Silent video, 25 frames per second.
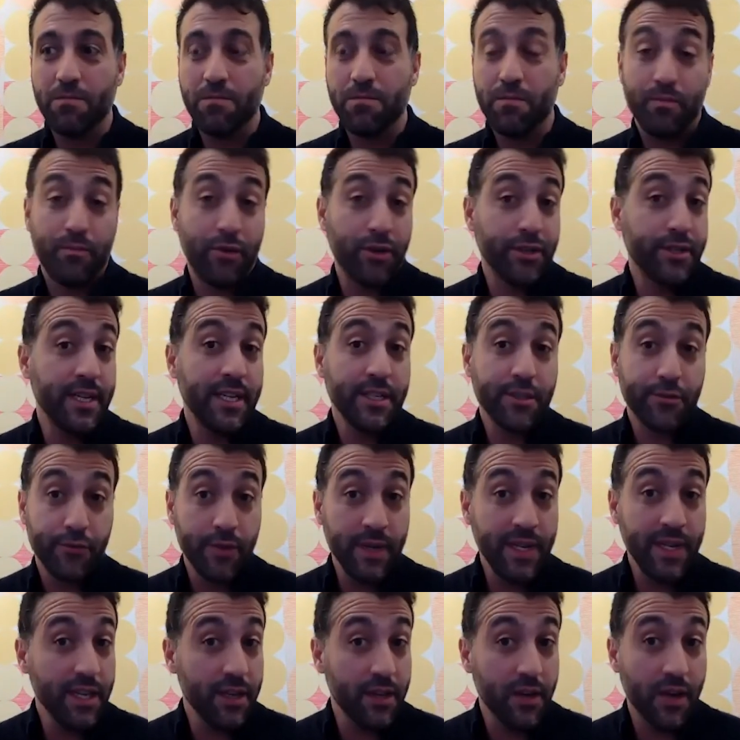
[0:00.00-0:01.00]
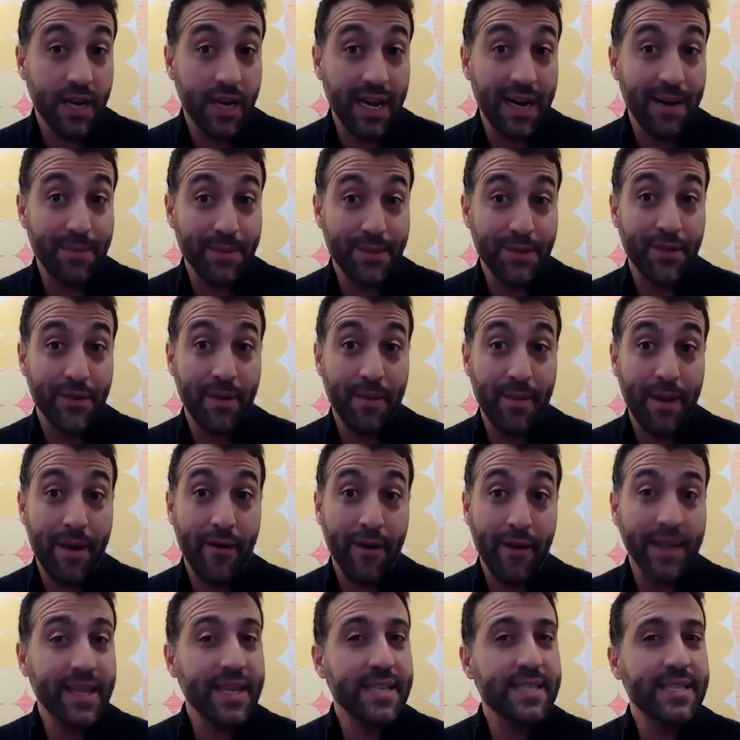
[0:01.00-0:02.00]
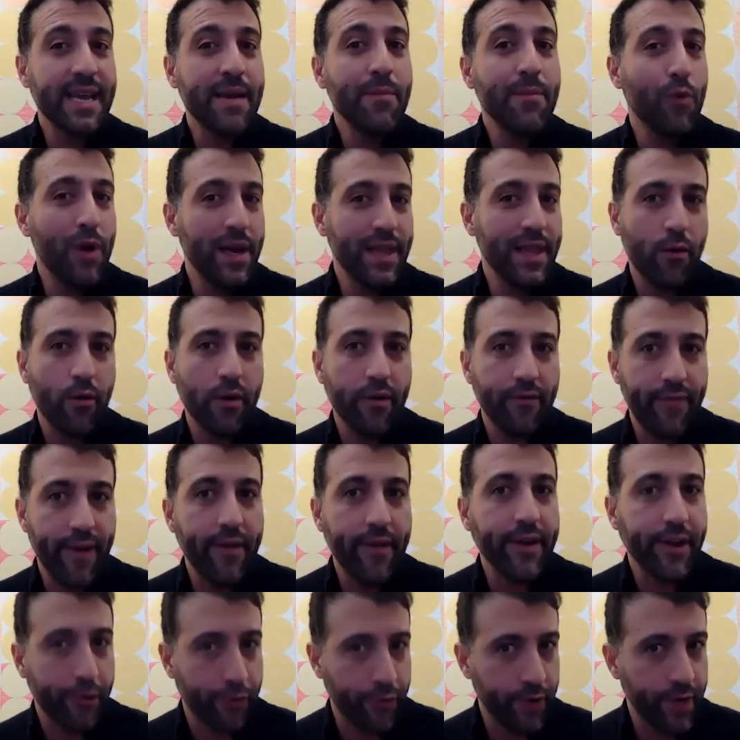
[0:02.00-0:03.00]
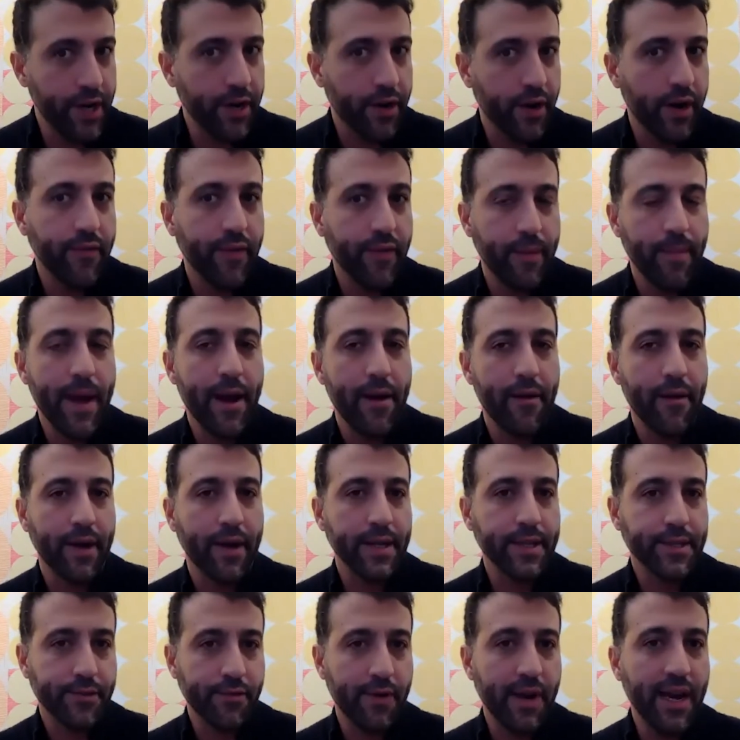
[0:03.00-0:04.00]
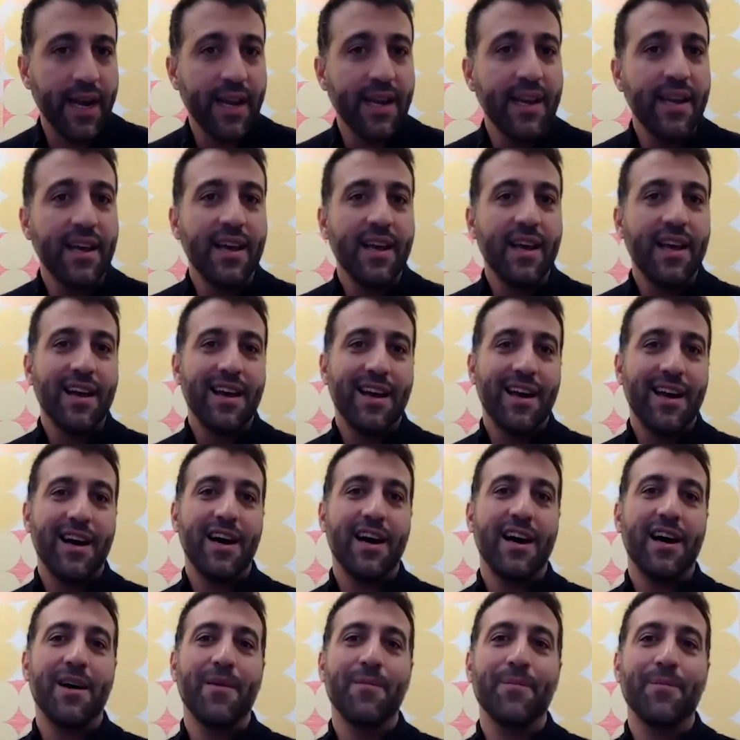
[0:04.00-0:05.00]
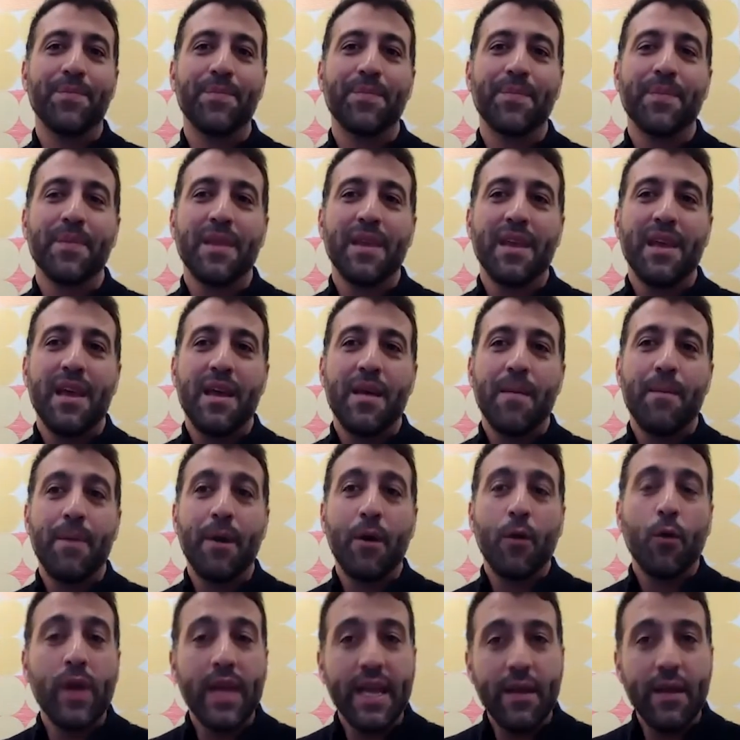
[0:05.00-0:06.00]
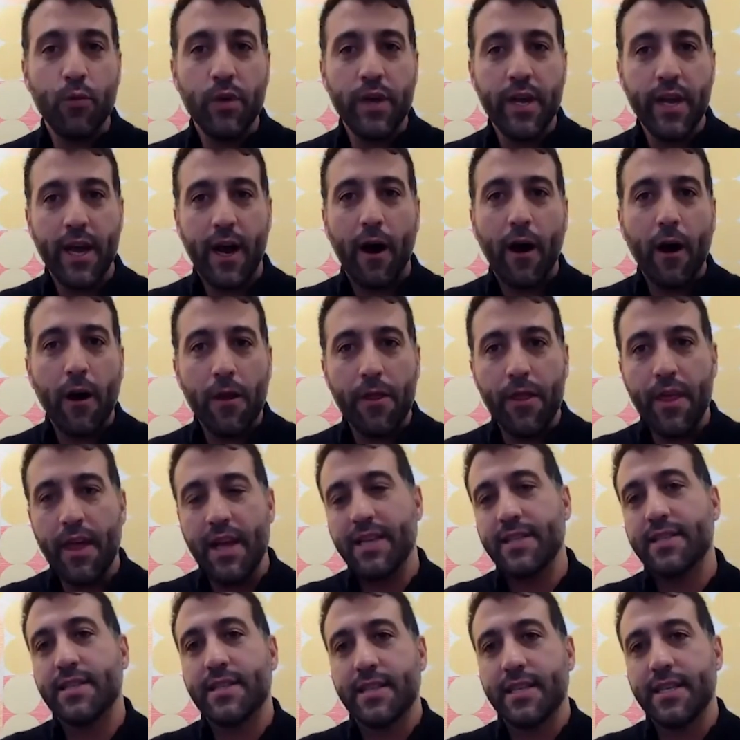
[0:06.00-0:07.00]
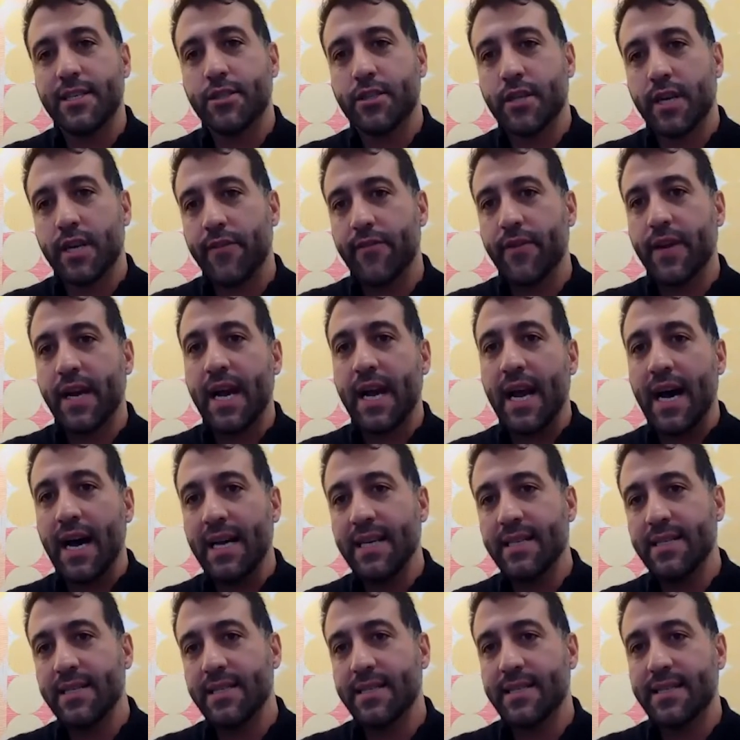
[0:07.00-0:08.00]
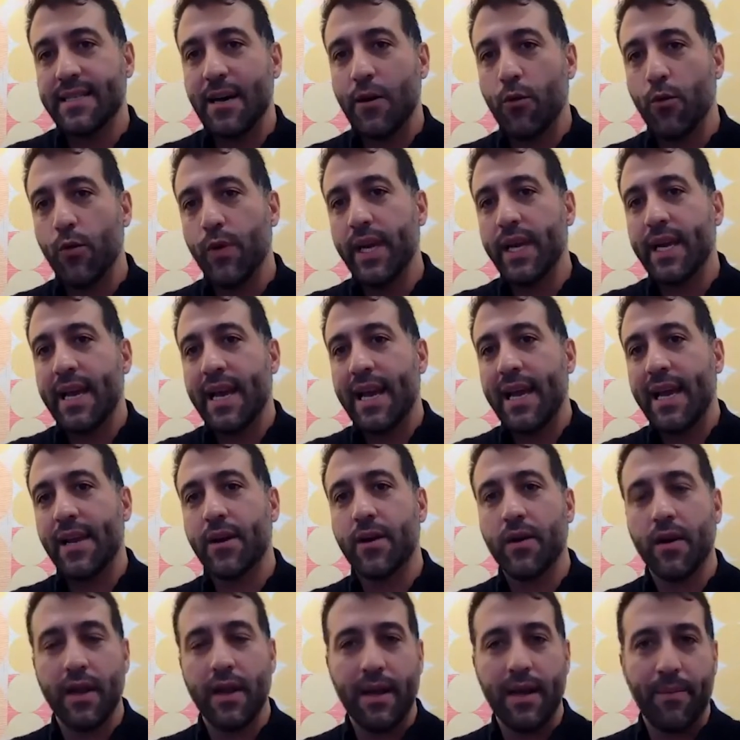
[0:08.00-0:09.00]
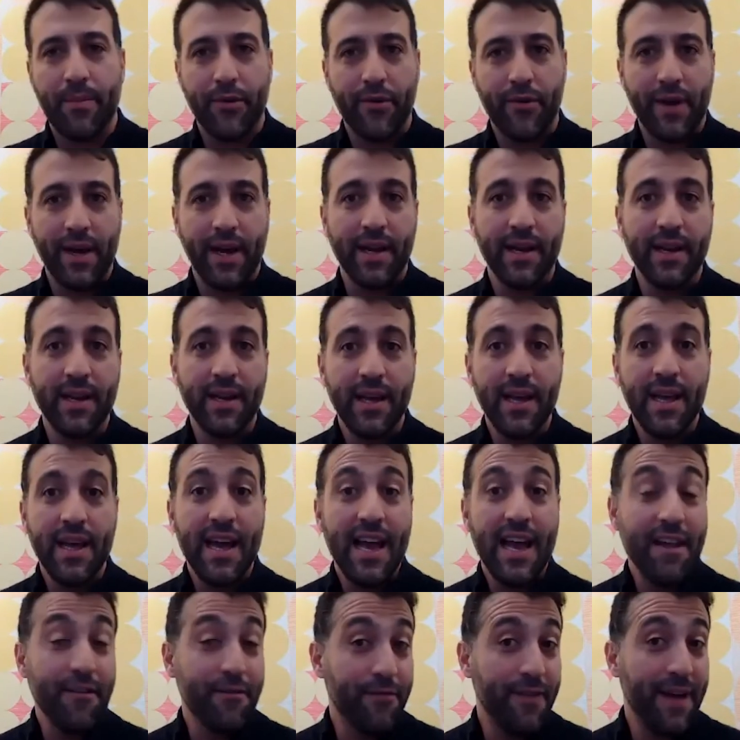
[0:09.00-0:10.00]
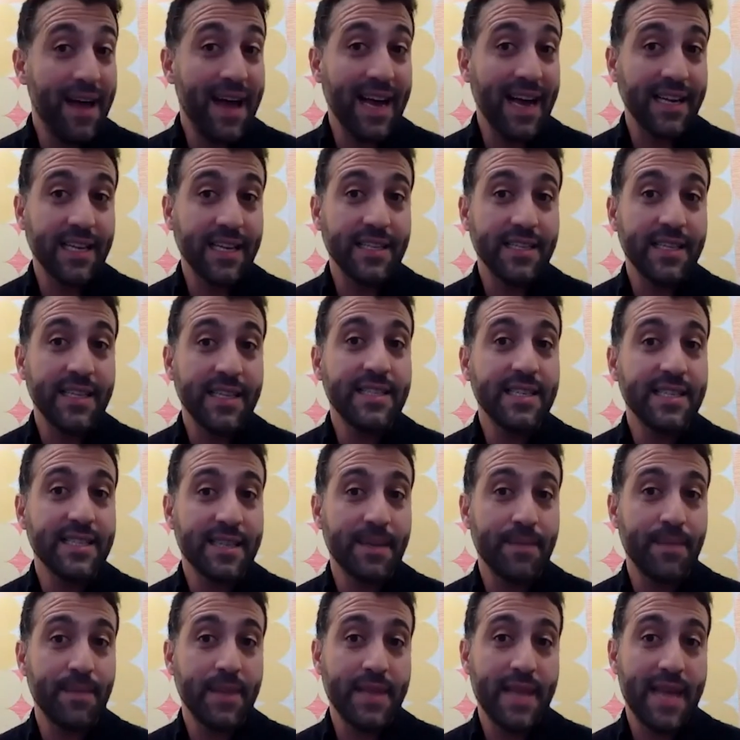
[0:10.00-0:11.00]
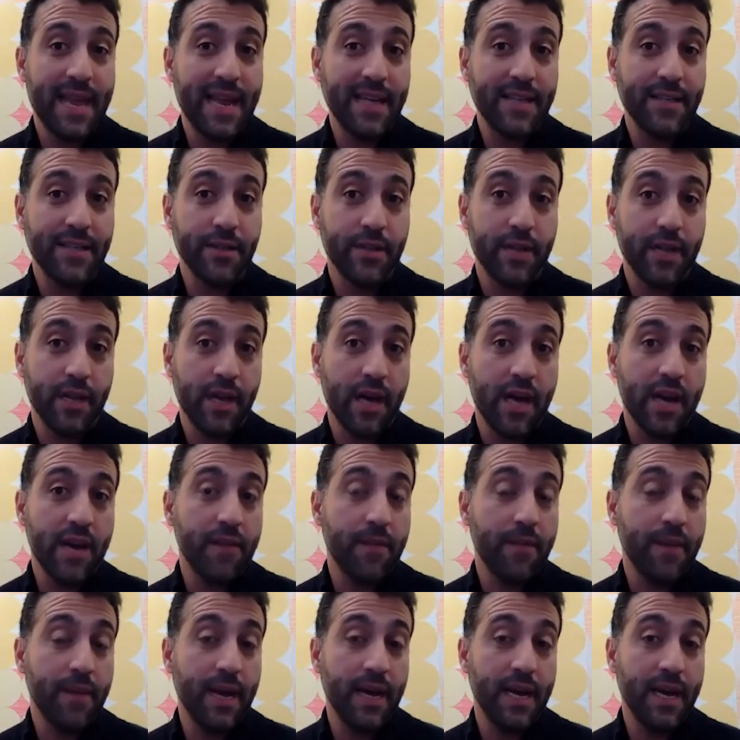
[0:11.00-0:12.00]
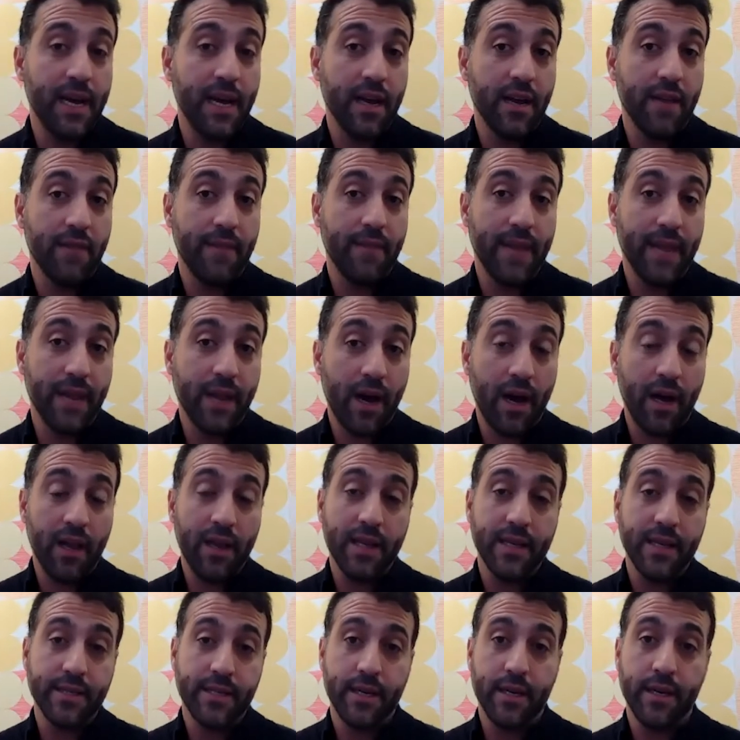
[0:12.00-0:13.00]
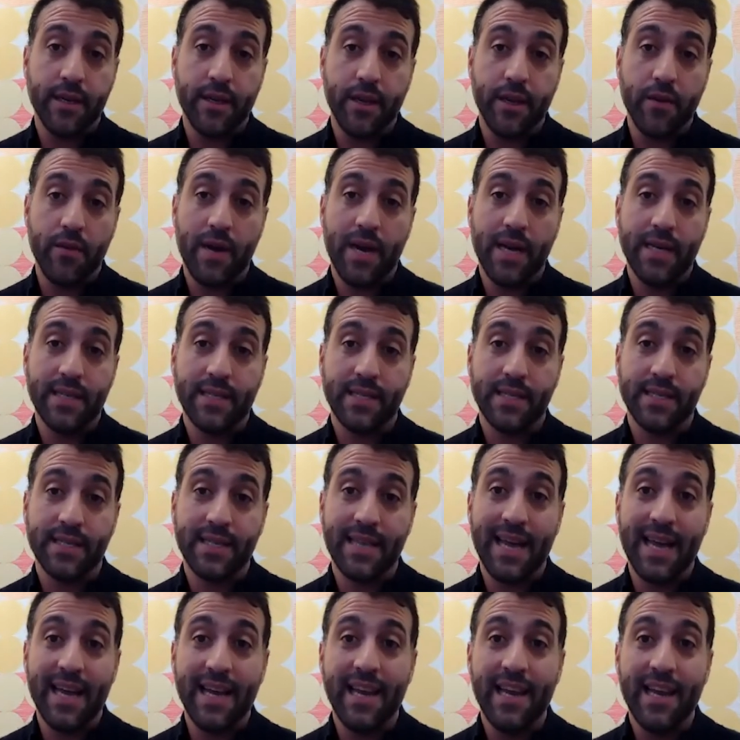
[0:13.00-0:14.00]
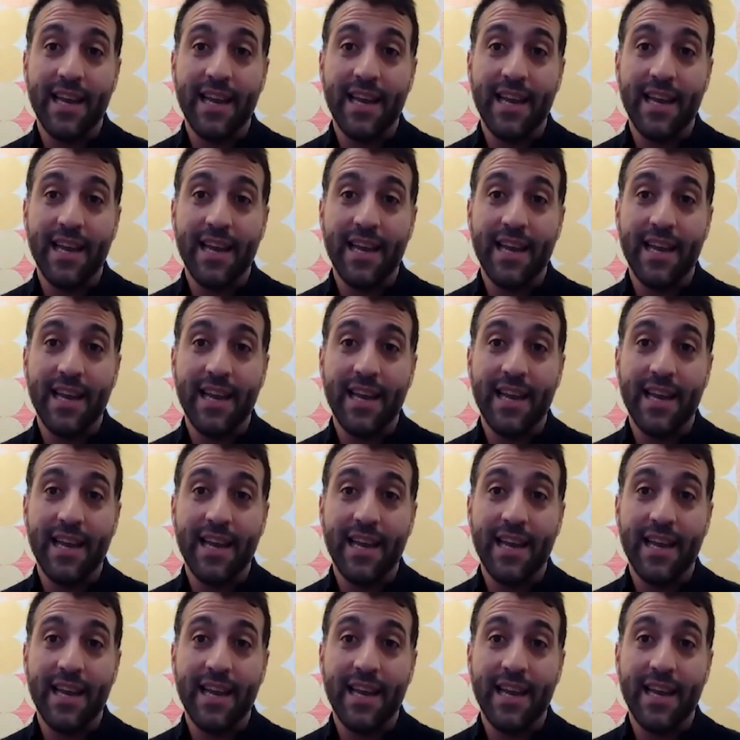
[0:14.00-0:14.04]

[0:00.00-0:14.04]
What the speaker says: Brazilians really look up to America in the same way that we're very critical of Americans, right? But we are this sort of cousins that we can collaborate. In fact, this is something that I told a lot of my colleagues here in the U.S. is that,